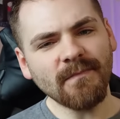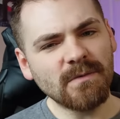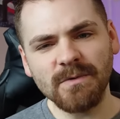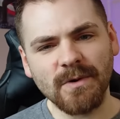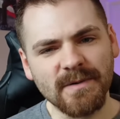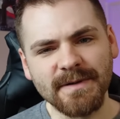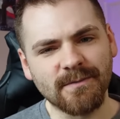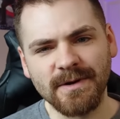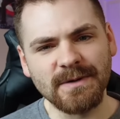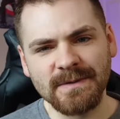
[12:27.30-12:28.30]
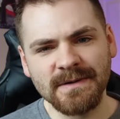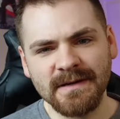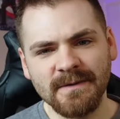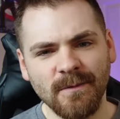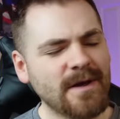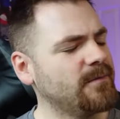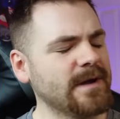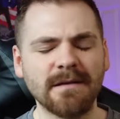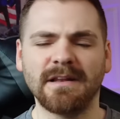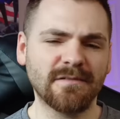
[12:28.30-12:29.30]
We all got to be real.
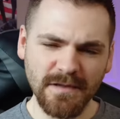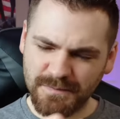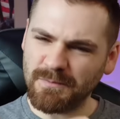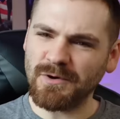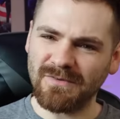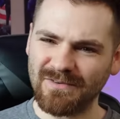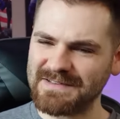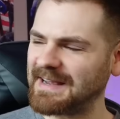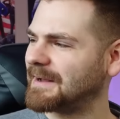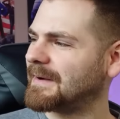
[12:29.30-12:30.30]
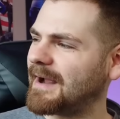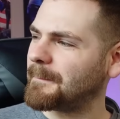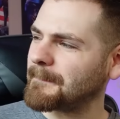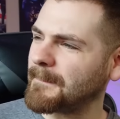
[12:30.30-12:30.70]
Let's just be real for a second, right?